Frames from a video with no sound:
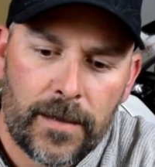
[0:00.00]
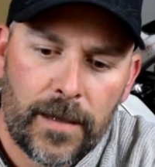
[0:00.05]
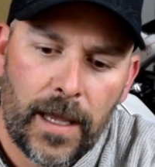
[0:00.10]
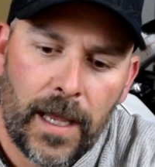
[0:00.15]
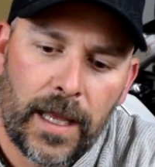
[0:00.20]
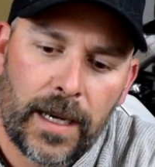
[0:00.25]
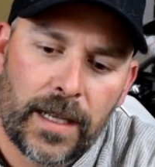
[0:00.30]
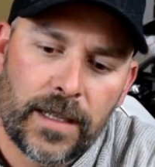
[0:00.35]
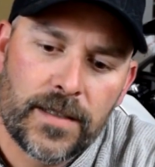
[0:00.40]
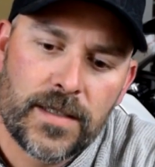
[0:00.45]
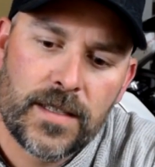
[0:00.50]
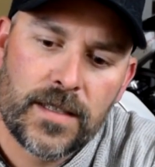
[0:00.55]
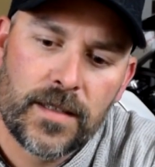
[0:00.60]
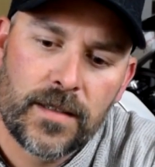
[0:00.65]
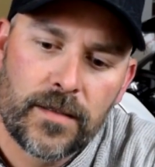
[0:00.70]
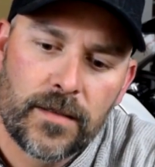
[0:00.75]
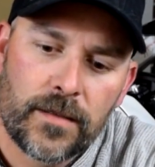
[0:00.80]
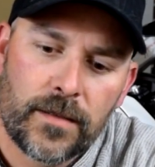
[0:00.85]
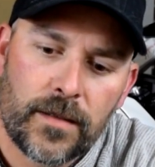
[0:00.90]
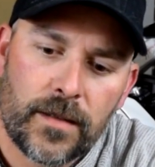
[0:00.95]
and it's
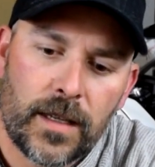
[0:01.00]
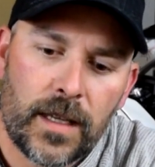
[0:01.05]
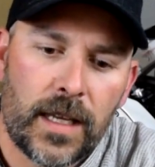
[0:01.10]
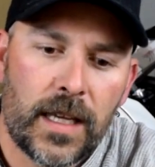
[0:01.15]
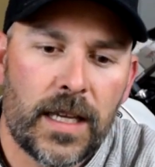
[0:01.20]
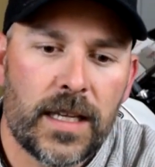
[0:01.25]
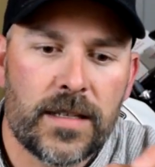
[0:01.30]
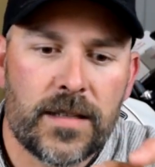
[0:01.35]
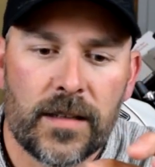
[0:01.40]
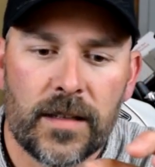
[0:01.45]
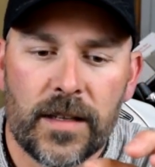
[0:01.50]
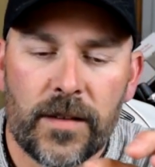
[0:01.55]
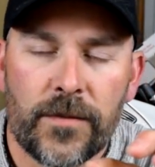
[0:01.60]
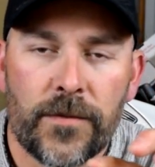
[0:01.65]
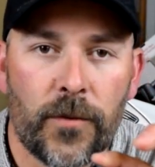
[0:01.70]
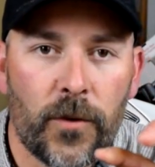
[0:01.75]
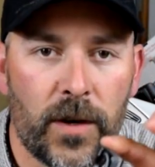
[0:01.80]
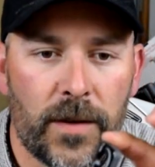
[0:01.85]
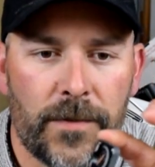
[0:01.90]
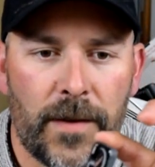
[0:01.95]
easily
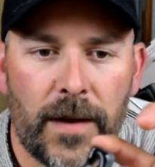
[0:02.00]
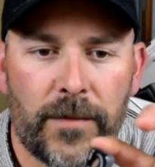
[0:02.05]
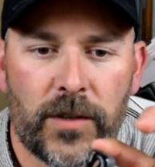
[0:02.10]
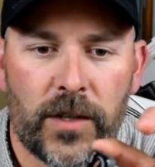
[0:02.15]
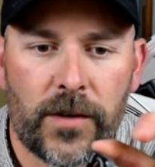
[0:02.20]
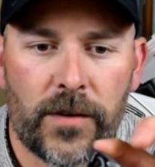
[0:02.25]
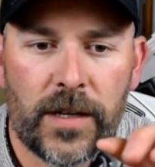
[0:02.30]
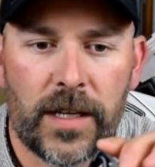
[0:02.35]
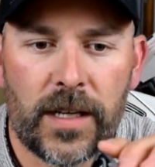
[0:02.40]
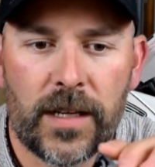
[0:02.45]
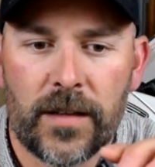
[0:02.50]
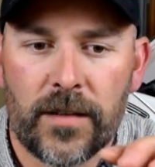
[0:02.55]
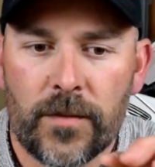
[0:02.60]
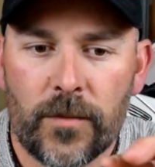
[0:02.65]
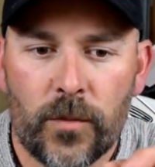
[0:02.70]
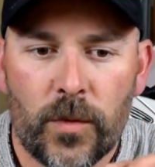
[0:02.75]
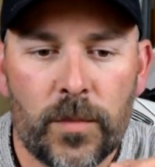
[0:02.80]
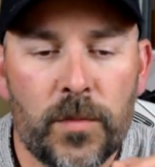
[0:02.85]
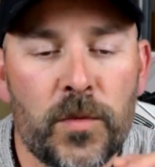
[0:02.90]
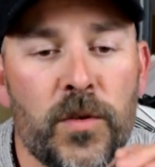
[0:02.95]
45-degree
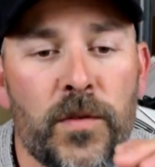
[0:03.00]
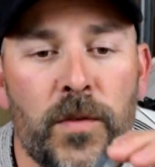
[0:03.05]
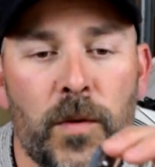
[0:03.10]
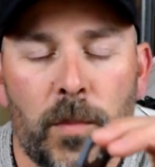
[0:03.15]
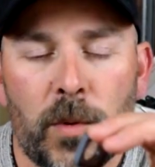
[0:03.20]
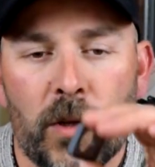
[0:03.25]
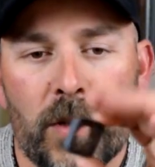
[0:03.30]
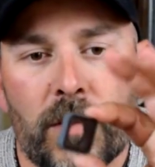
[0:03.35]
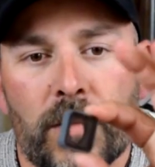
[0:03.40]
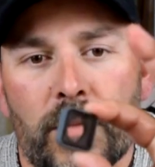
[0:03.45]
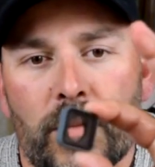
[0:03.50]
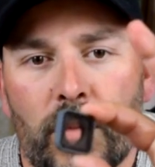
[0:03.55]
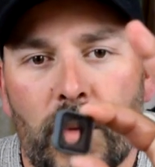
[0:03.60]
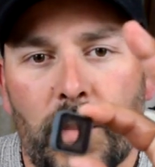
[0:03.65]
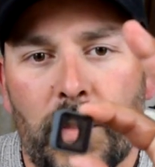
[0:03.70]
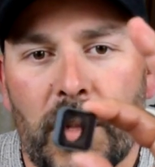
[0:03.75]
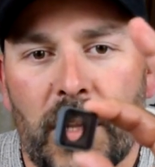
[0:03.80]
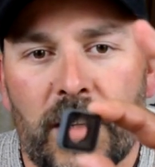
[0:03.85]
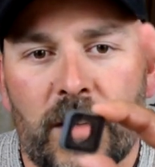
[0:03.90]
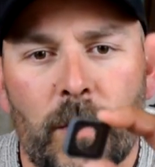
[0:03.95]
removable,
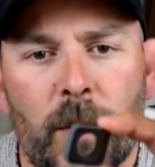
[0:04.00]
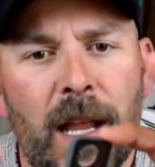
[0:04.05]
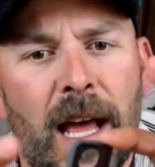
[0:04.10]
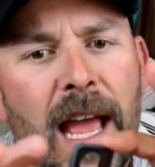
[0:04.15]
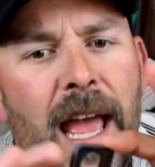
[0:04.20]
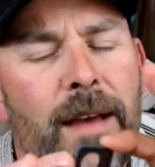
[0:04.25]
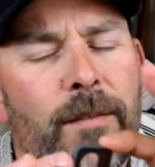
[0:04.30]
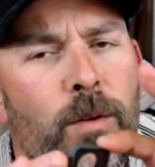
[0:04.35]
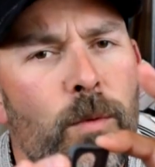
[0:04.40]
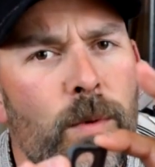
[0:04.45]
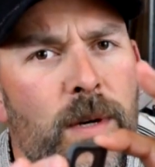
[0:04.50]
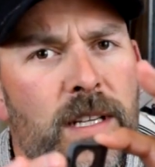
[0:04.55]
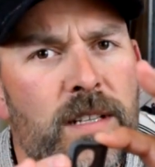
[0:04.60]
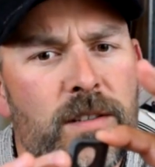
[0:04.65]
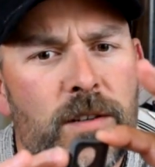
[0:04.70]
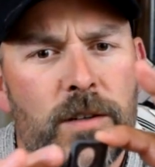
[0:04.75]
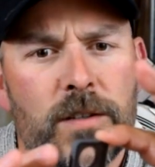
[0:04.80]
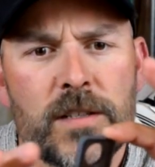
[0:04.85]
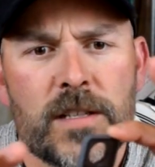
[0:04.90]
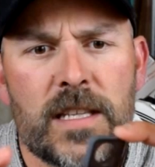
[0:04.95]
replaceable. I haven't
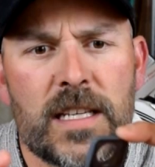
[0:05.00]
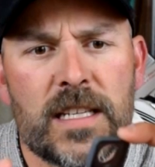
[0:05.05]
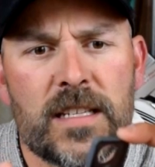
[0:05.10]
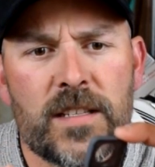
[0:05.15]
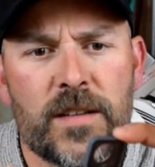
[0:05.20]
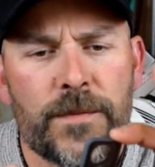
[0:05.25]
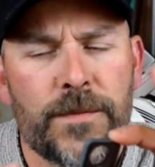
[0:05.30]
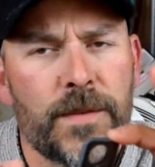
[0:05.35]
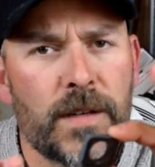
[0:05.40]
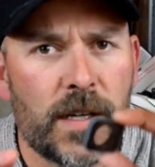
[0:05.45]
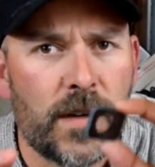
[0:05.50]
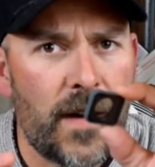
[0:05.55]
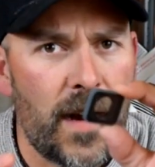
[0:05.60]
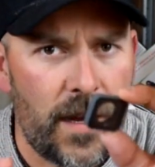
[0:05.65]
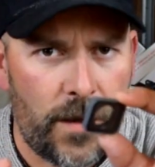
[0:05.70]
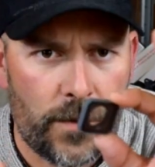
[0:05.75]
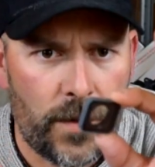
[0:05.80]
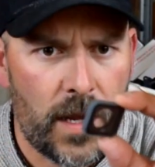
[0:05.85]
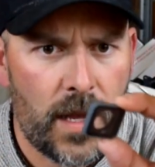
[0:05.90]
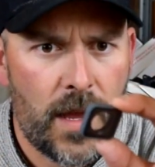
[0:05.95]
researched these to figure
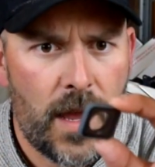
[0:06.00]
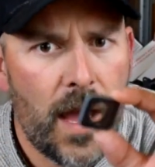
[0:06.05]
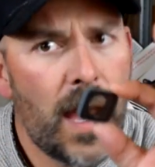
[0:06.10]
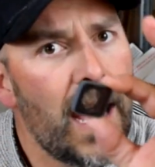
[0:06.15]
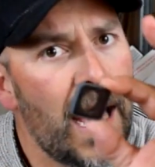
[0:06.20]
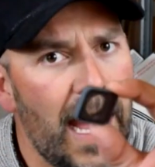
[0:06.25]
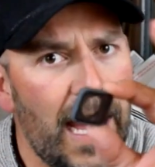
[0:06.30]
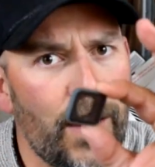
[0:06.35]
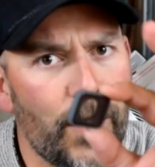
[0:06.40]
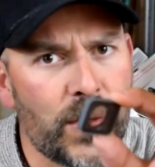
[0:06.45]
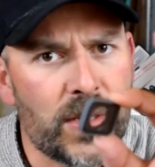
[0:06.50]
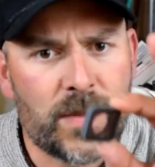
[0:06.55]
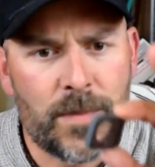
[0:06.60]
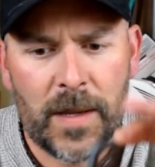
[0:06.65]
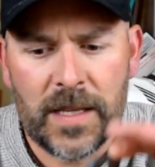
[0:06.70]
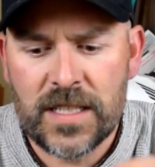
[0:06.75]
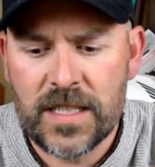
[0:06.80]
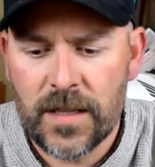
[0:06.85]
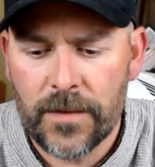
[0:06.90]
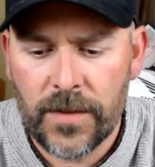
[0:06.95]
out how
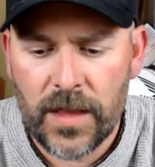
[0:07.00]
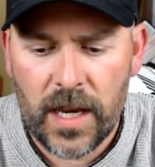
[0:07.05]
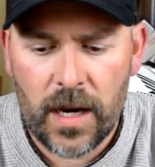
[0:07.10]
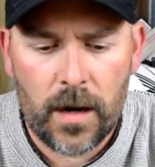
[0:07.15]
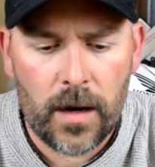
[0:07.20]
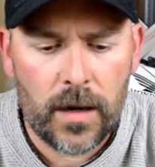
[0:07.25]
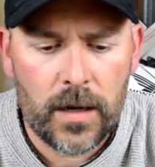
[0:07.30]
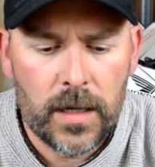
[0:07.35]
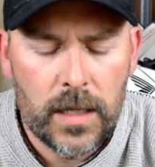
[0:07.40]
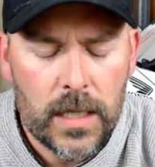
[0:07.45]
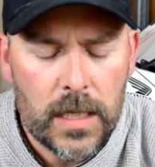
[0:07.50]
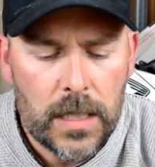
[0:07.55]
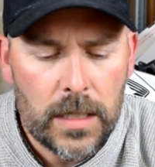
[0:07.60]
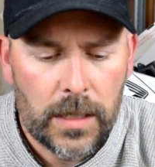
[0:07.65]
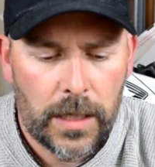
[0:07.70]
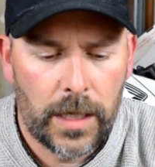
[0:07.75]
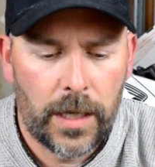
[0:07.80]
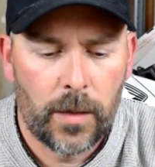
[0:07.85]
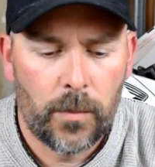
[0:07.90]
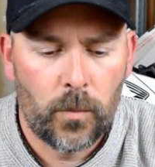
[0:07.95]
expensive they are.
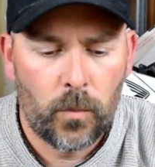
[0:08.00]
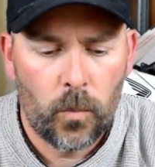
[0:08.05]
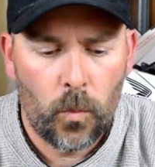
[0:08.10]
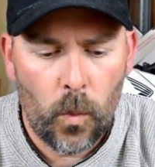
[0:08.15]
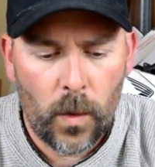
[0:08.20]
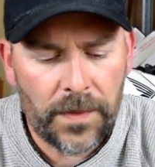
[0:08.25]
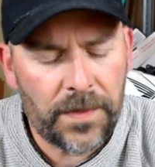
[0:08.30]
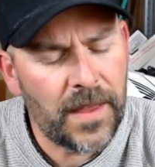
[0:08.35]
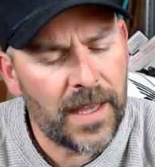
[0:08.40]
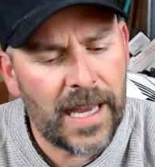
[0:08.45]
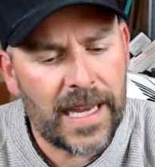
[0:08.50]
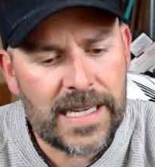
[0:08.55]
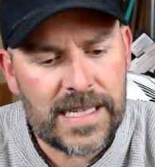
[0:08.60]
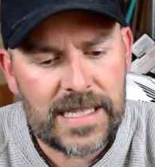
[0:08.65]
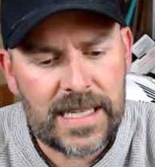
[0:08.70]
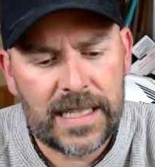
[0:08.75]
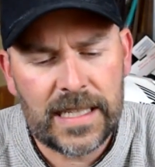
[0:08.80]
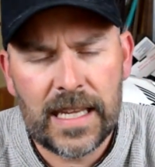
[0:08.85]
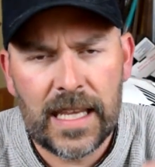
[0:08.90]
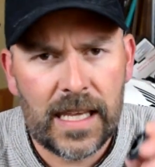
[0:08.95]
One thing I
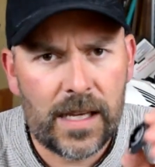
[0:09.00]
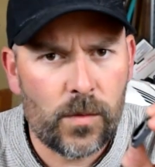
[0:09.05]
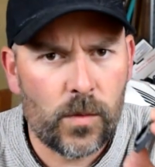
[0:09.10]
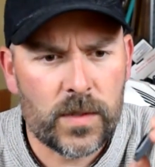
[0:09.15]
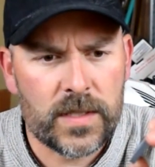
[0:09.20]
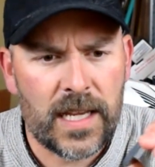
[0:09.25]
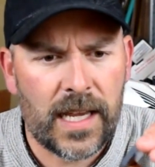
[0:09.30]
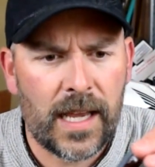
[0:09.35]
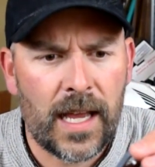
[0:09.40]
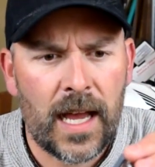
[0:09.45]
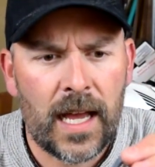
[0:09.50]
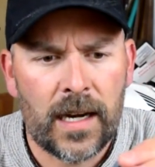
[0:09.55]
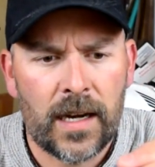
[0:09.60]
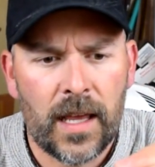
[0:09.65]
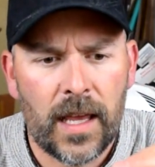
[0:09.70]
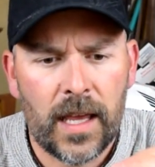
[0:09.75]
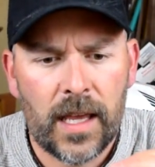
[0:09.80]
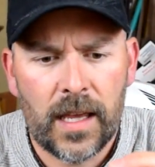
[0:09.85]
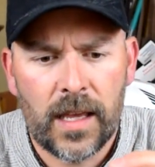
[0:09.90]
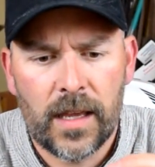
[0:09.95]
did get was I got
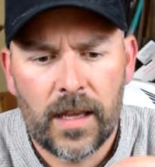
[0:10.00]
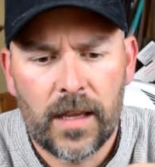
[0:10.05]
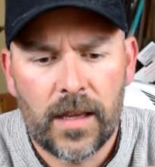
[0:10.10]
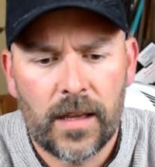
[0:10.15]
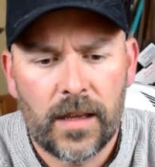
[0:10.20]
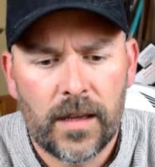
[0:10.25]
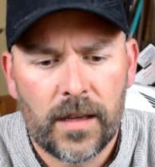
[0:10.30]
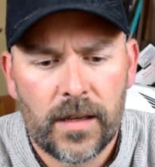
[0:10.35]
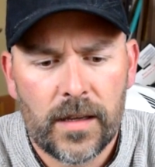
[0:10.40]
a